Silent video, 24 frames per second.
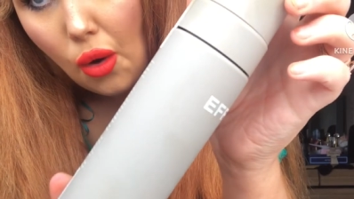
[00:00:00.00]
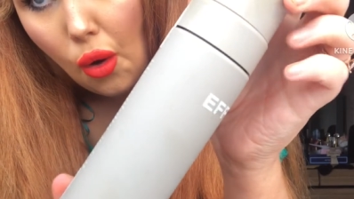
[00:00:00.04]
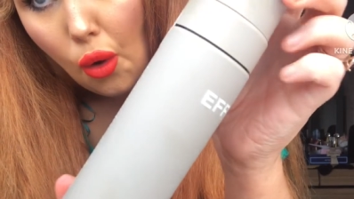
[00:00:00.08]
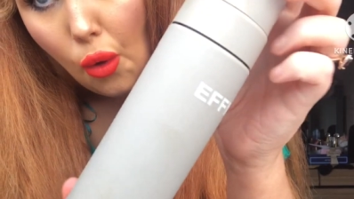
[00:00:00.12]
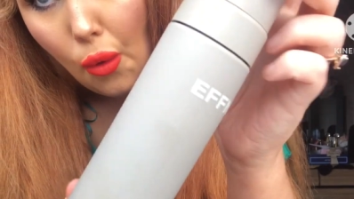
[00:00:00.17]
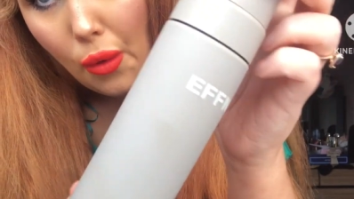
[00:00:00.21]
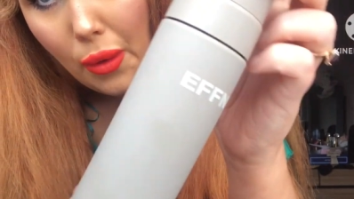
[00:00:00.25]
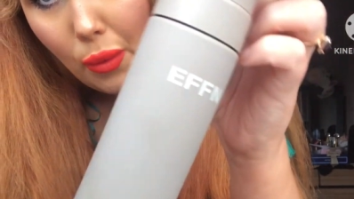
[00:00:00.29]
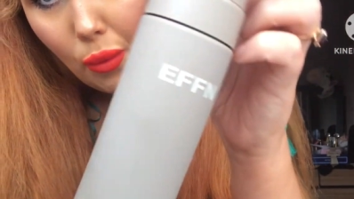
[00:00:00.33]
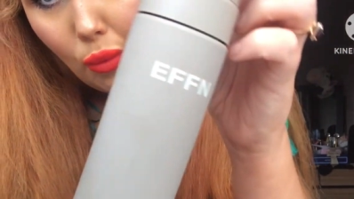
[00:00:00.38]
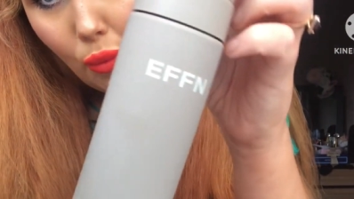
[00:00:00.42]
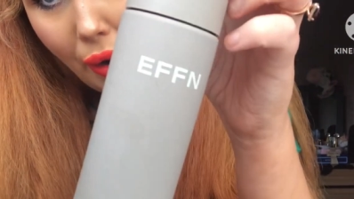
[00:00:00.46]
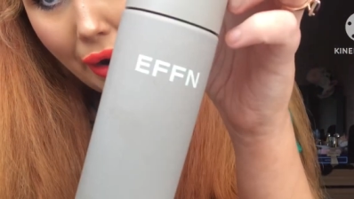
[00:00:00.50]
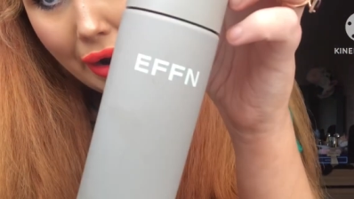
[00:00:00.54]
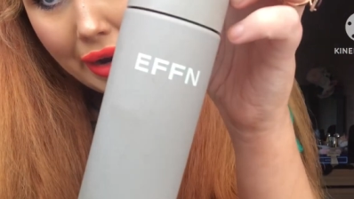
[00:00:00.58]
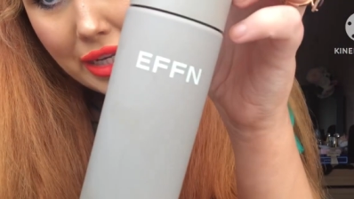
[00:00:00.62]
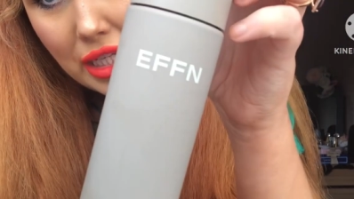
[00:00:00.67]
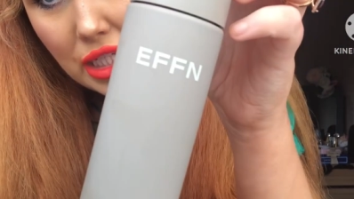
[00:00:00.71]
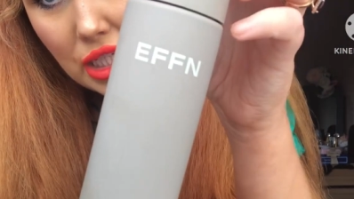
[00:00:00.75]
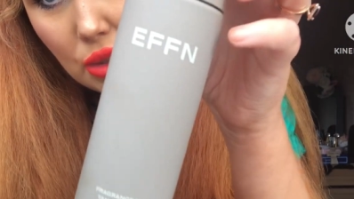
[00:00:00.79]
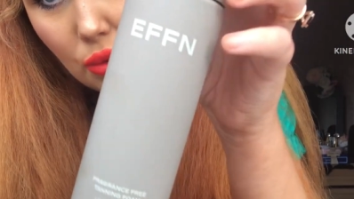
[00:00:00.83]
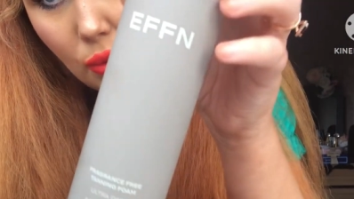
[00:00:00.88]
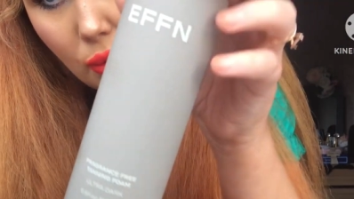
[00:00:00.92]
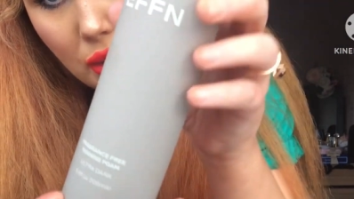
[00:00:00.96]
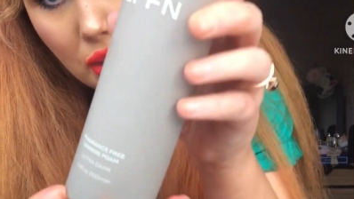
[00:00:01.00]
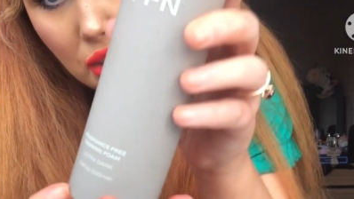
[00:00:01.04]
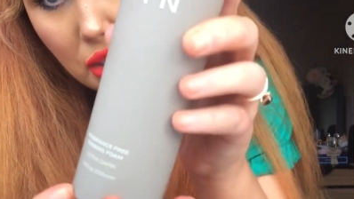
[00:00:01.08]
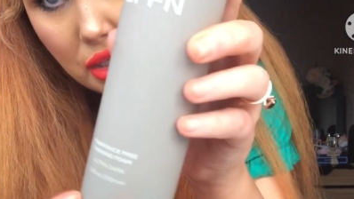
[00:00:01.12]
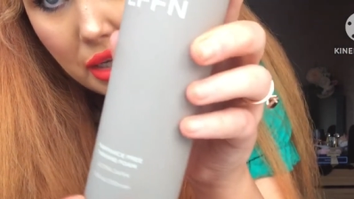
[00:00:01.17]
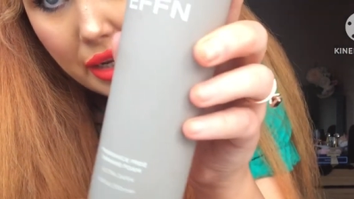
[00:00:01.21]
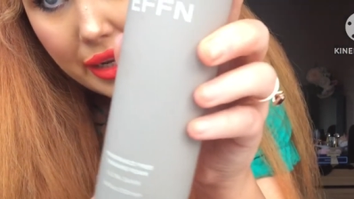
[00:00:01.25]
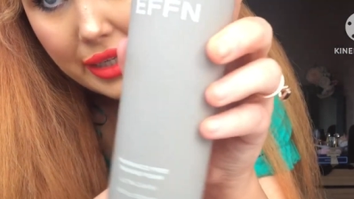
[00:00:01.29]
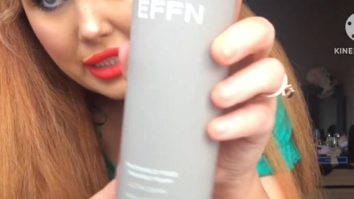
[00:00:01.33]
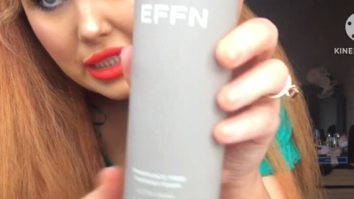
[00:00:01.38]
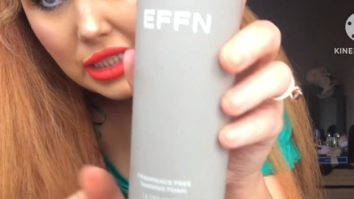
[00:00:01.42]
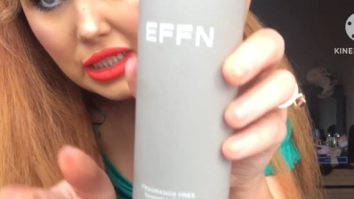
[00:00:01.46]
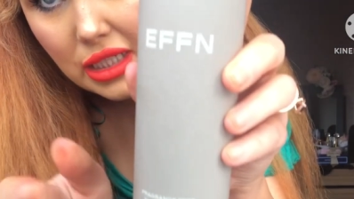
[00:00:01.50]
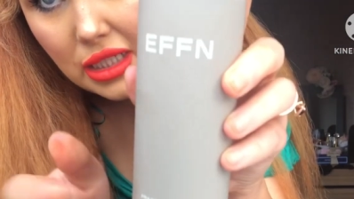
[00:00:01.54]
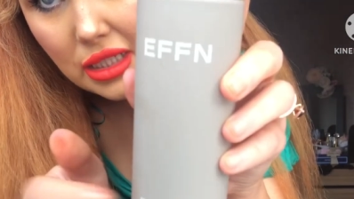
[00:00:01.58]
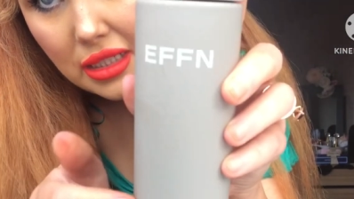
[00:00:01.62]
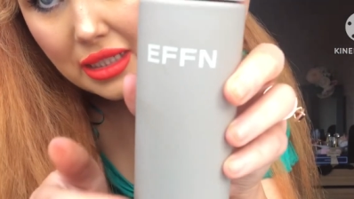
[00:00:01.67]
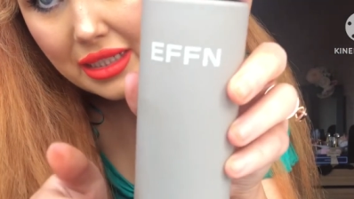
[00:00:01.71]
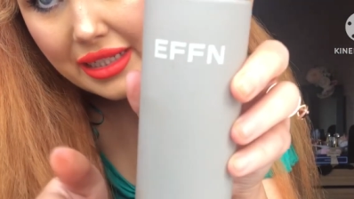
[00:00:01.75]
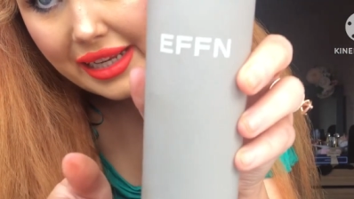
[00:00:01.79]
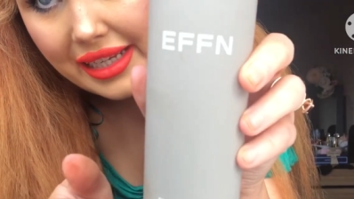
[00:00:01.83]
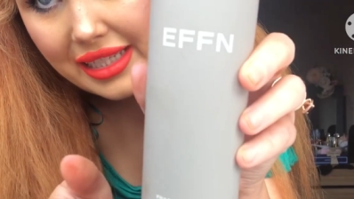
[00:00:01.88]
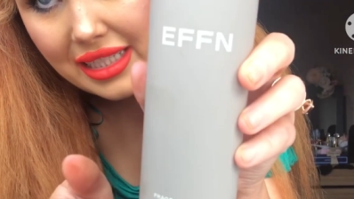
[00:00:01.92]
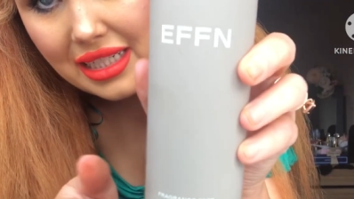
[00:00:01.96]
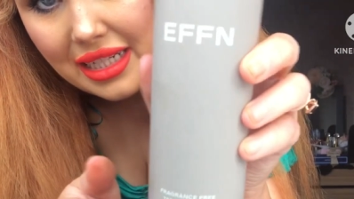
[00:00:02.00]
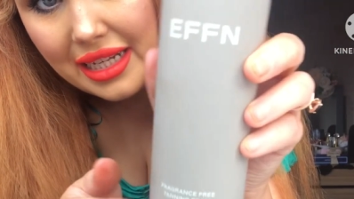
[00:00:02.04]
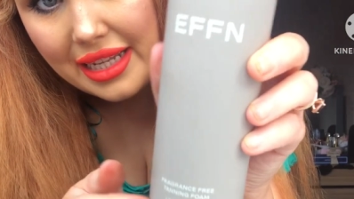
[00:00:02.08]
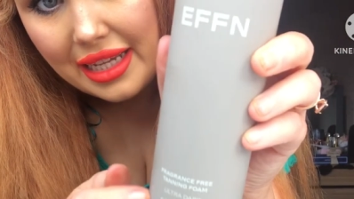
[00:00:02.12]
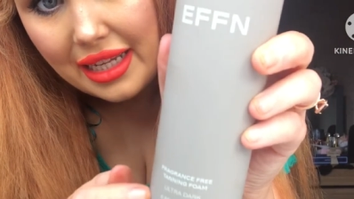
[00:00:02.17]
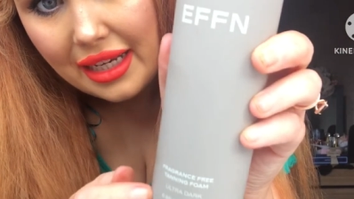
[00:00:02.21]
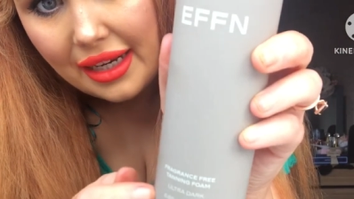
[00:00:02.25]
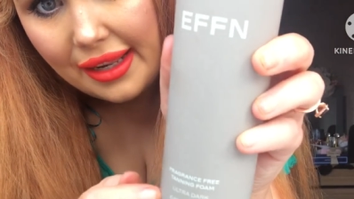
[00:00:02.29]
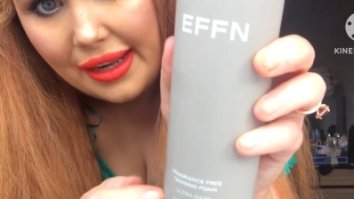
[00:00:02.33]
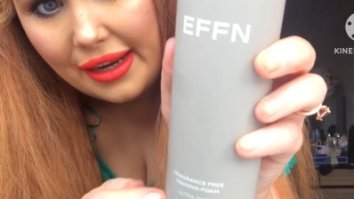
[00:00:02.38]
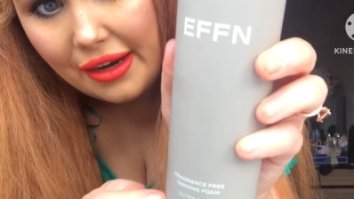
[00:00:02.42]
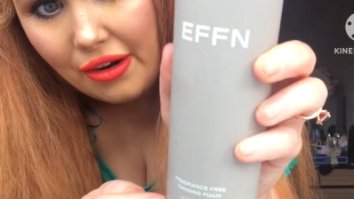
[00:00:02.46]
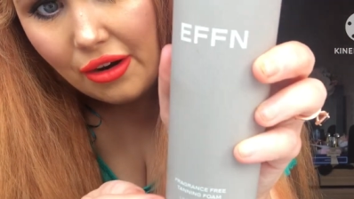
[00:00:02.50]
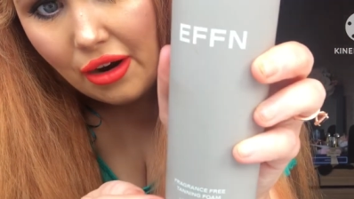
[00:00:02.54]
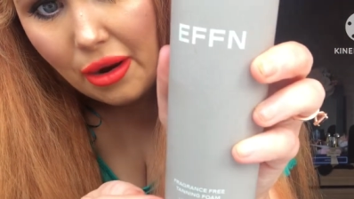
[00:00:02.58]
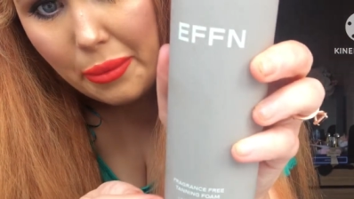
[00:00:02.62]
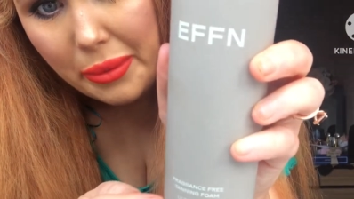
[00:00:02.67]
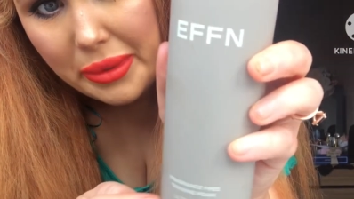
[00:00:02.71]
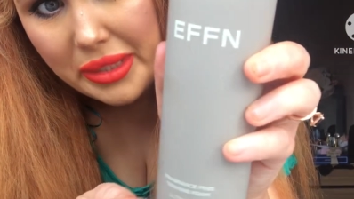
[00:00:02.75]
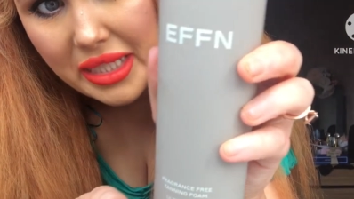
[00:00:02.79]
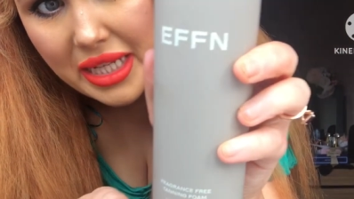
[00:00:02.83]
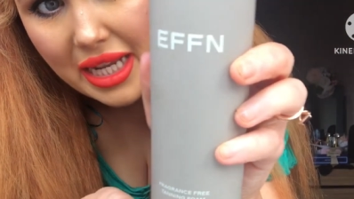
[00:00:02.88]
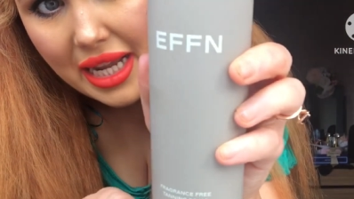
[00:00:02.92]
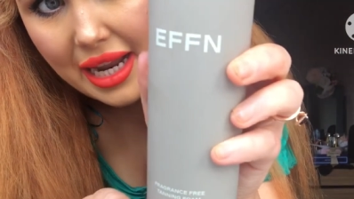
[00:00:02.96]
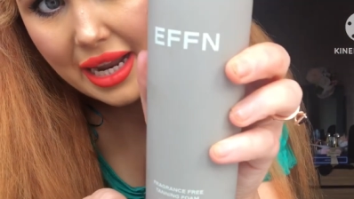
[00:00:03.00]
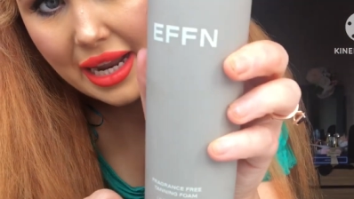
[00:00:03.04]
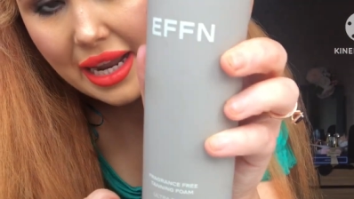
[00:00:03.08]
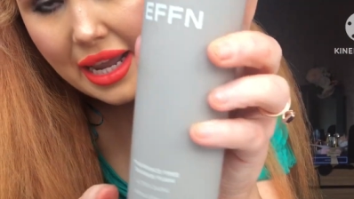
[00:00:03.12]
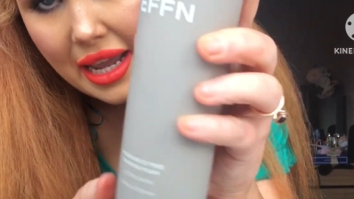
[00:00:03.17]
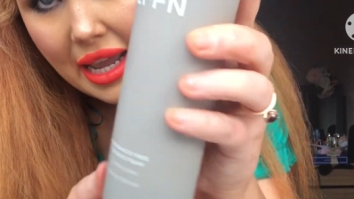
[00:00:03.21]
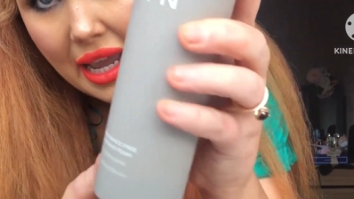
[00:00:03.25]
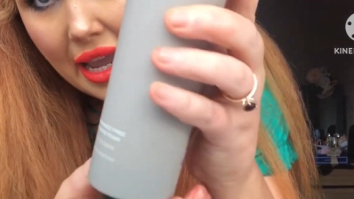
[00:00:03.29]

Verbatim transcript: all in white, so it is decently clear, I would say.